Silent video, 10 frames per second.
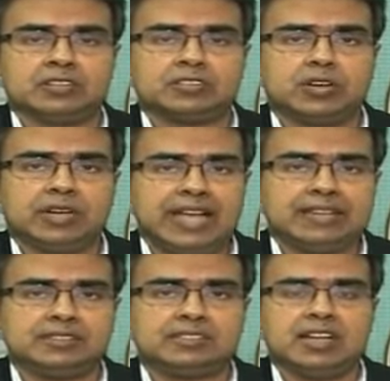So
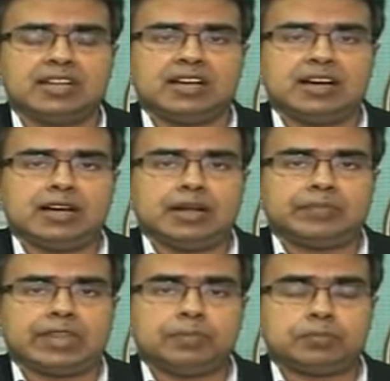hence,
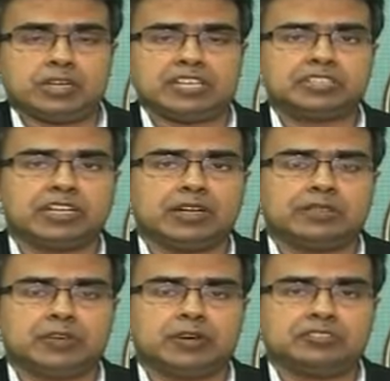um, a potential
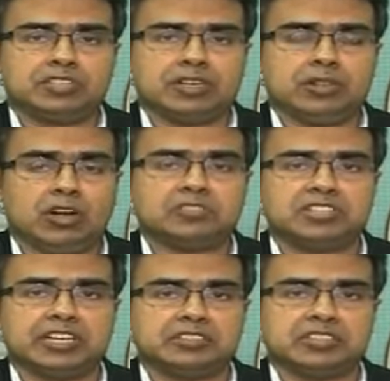for
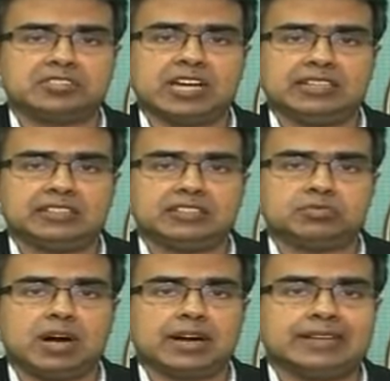launching a Just Dial in
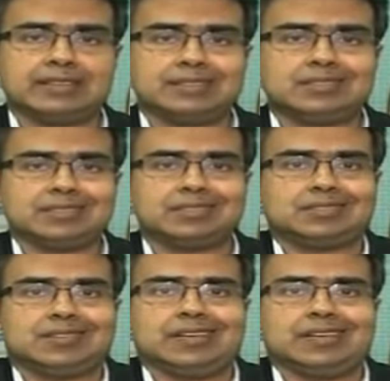this market is just,